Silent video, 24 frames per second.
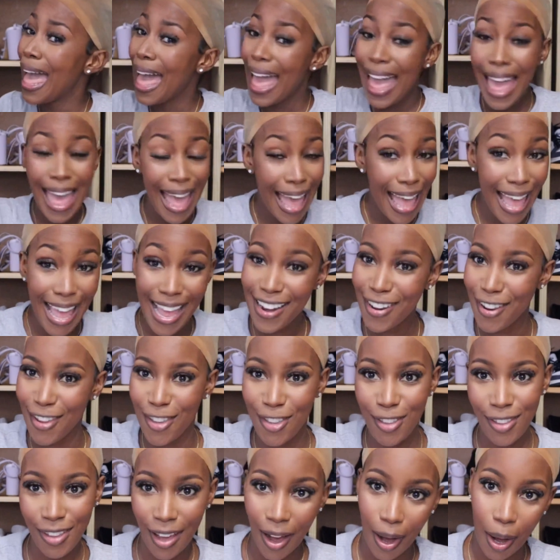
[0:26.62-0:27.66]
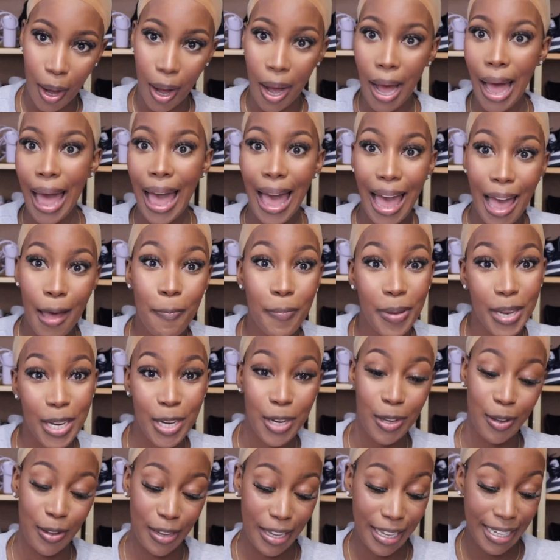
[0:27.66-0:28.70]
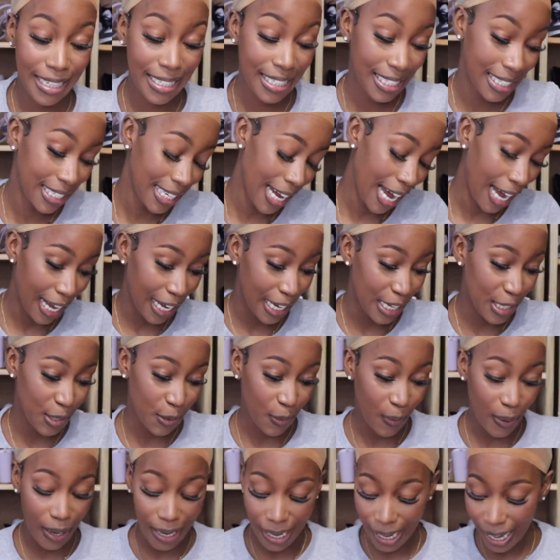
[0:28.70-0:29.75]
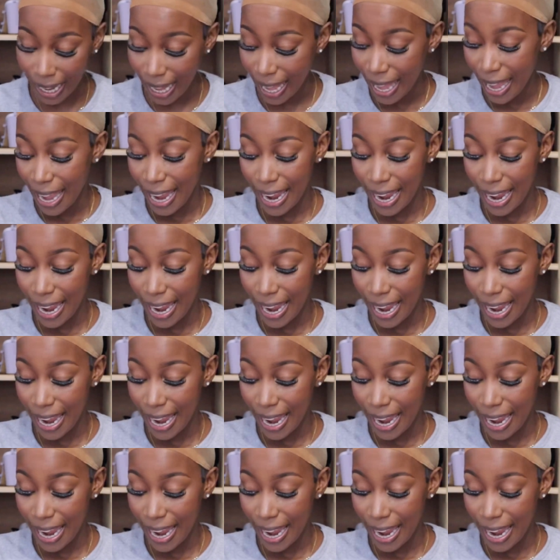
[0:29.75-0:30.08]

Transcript: And yeah, Happy New Year, Tandwa.